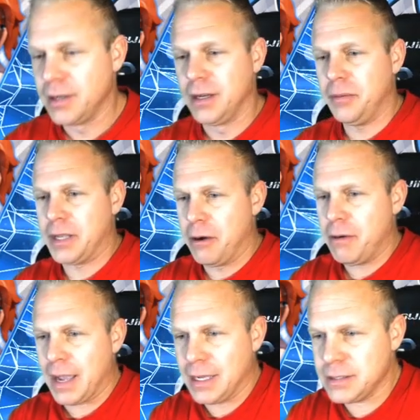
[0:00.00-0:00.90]
Here we go,
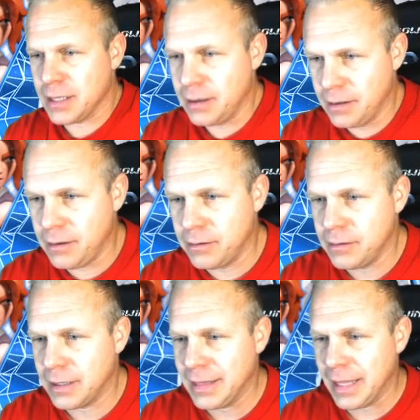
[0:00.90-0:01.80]
guys. I don't know.
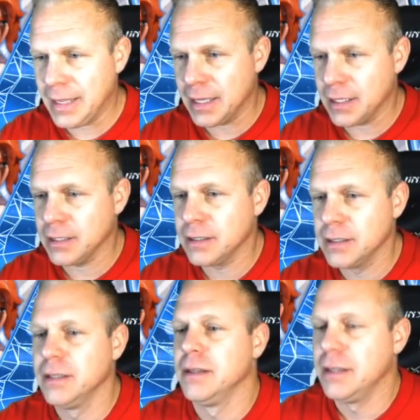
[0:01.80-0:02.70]
I like it.
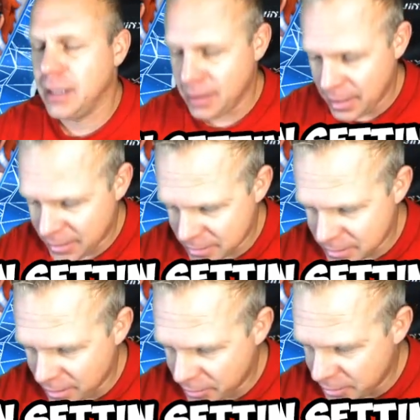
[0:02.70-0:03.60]
I like it. It's
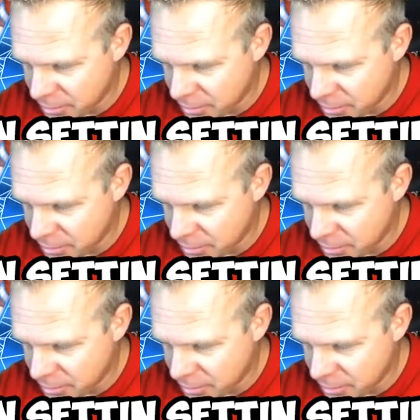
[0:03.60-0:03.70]
not looking